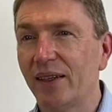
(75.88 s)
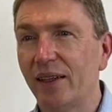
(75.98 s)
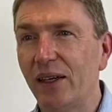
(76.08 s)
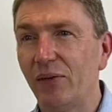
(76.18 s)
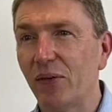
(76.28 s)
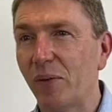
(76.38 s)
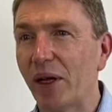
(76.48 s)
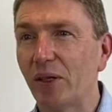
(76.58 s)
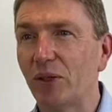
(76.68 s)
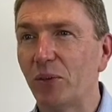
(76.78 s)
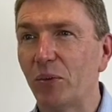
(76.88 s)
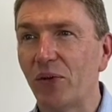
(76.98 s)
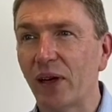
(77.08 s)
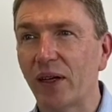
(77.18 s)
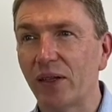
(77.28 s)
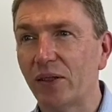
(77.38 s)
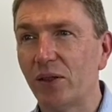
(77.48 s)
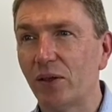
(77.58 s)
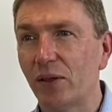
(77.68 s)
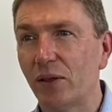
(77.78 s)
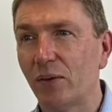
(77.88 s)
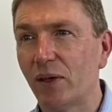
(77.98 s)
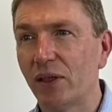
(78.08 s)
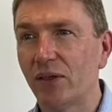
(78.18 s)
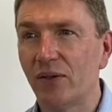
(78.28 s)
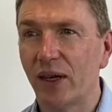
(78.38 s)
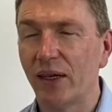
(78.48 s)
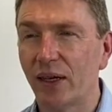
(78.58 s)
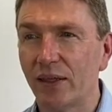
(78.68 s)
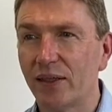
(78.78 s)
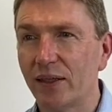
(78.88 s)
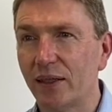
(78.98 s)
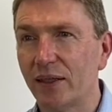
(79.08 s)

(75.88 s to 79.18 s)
information provided to you on its finances,